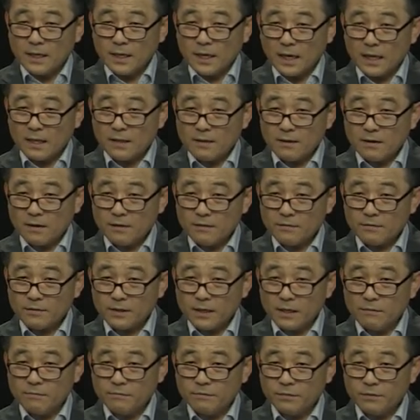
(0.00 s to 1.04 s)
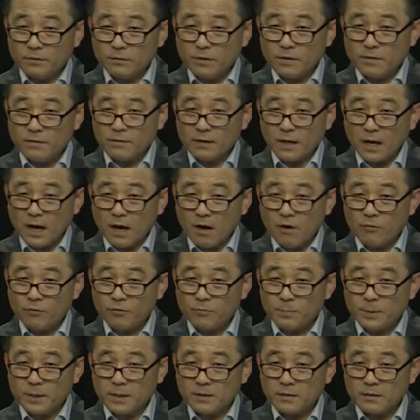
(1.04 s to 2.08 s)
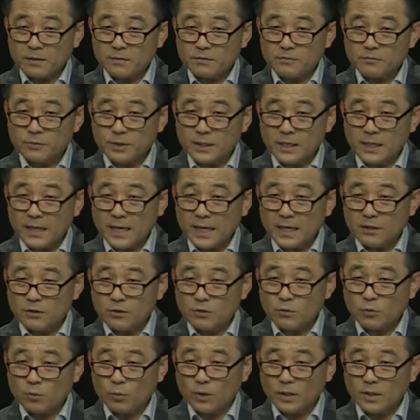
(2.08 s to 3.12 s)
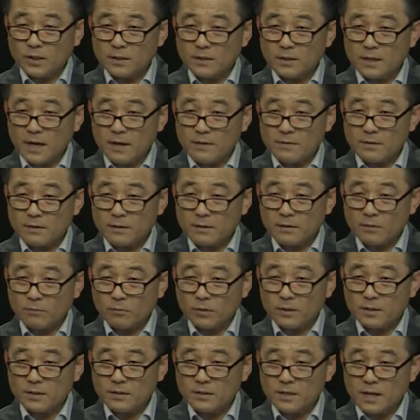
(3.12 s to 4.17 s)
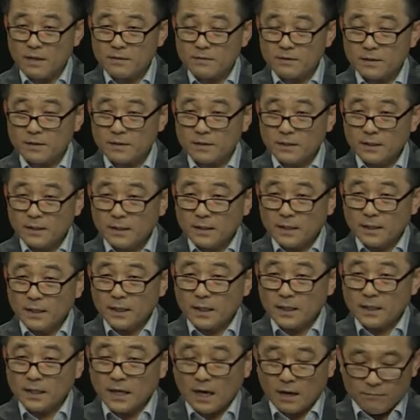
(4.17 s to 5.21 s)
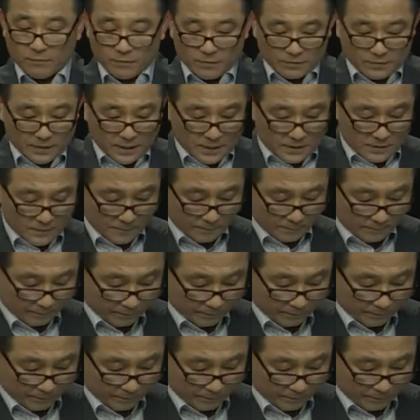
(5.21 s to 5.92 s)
and thus influence how speakers relate to one another in conversation.